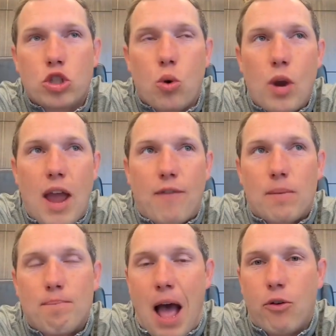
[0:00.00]
we have to
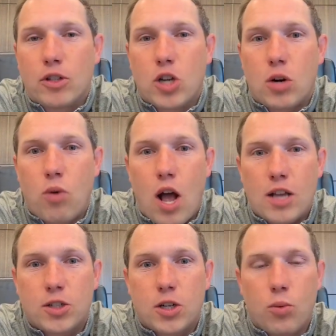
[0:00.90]
balance our
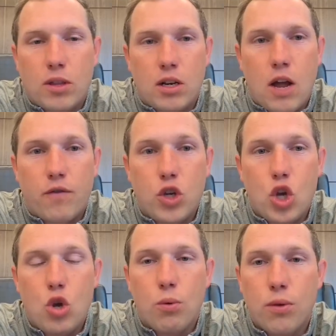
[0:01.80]
roster with enough
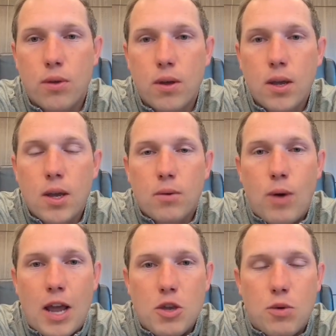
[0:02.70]
youth,
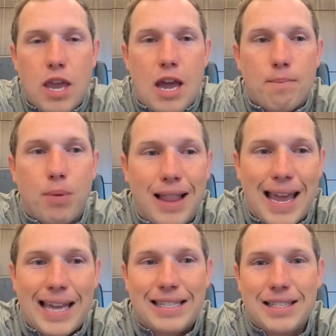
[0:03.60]
right? You can't
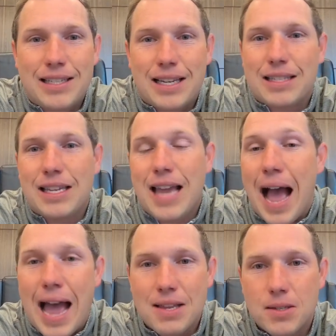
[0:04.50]
play 60
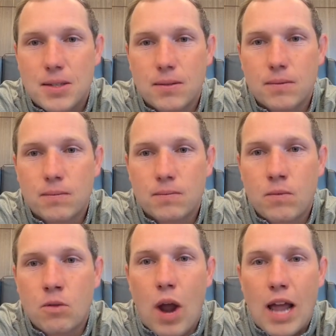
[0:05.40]
guys,
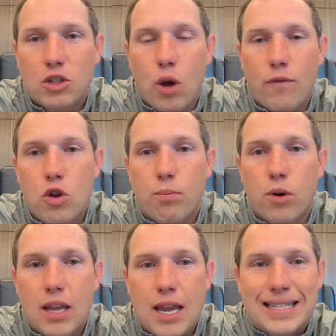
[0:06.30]
right? So if you
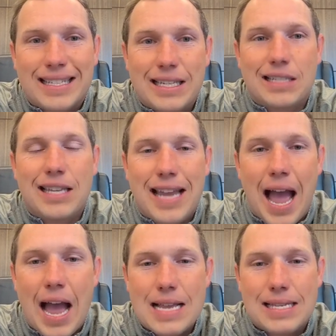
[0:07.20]
bring in 60
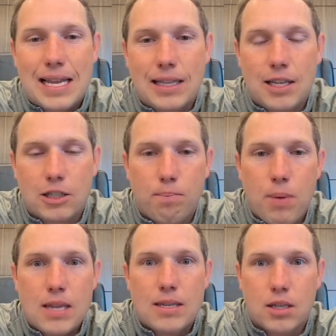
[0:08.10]
guys that
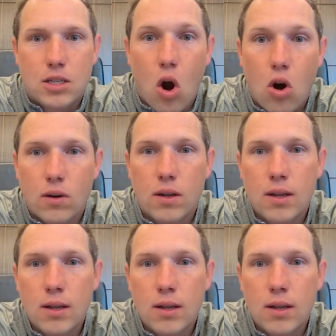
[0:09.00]
anticipate to start